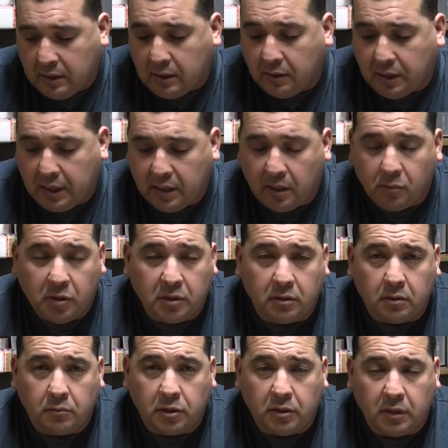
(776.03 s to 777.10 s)
Now again, I'm in
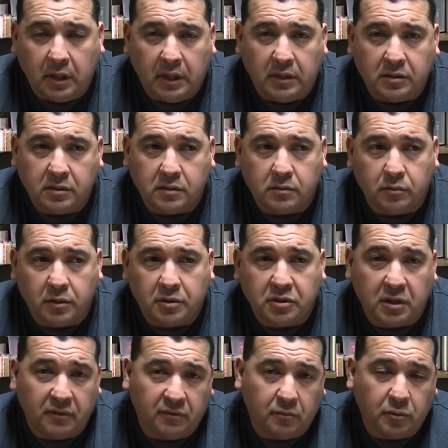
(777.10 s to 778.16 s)
communications with
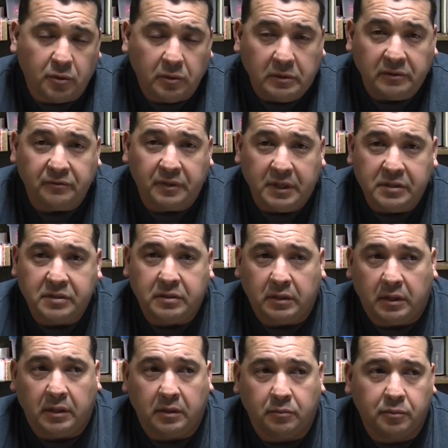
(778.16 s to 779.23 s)
Jeff at Bula Defense
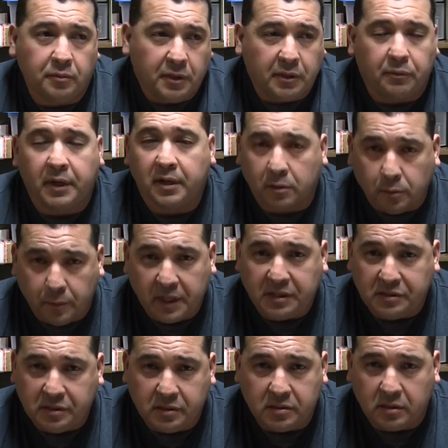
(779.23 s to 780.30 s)
on a pretty regular
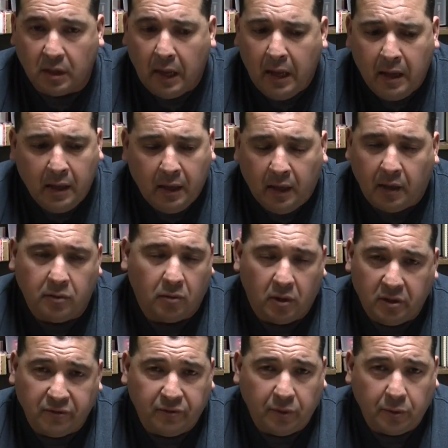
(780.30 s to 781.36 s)
basis, uh, either
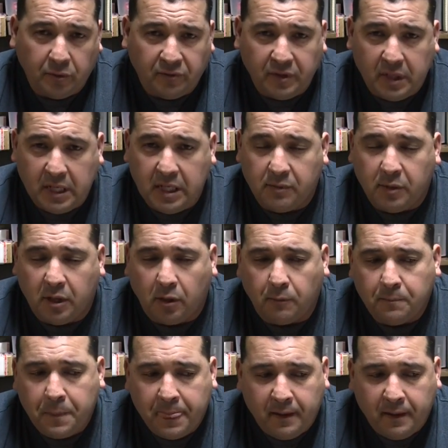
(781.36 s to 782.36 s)
on the phone or via email.